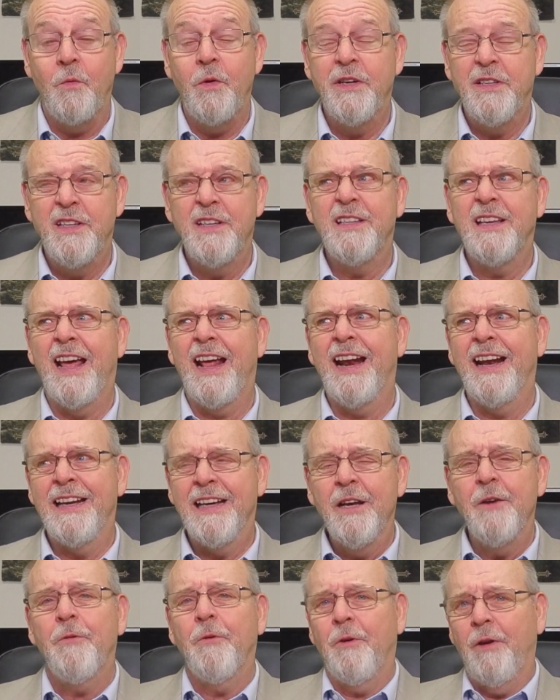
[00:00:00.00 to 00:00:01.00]
which is at a
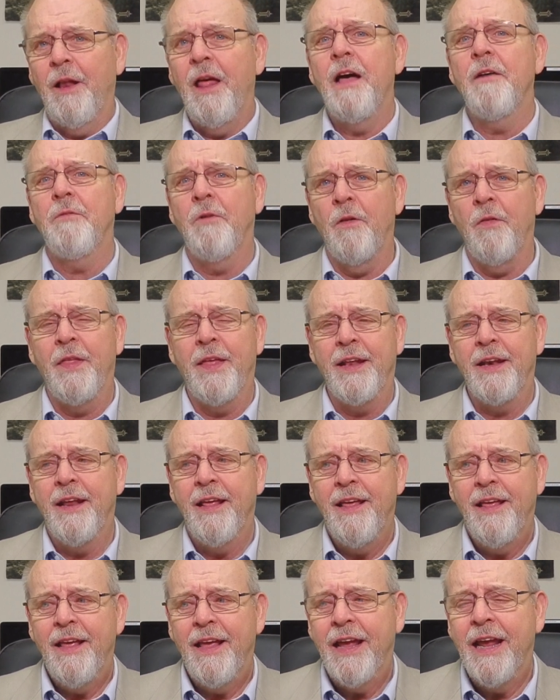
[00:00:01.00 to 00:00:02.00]
different level than
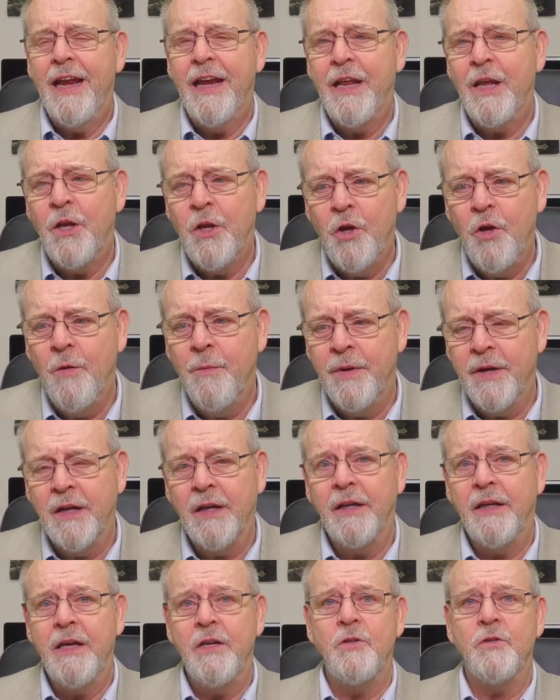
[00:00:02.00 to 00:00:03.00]
any human
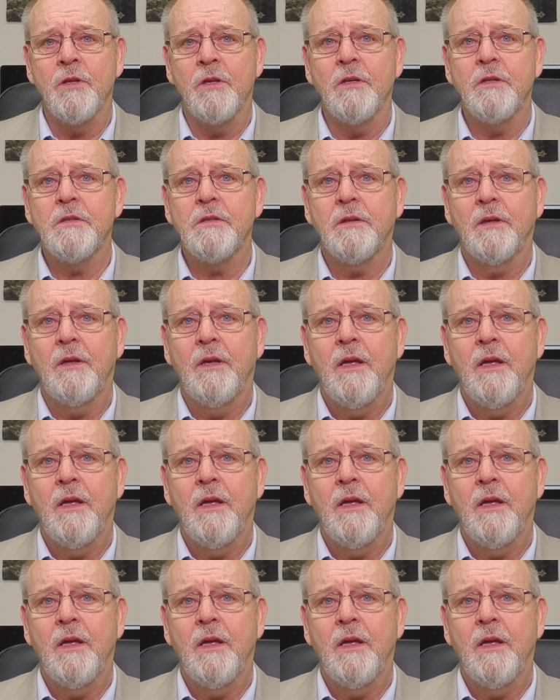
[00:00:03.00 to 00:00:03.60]
allegiance.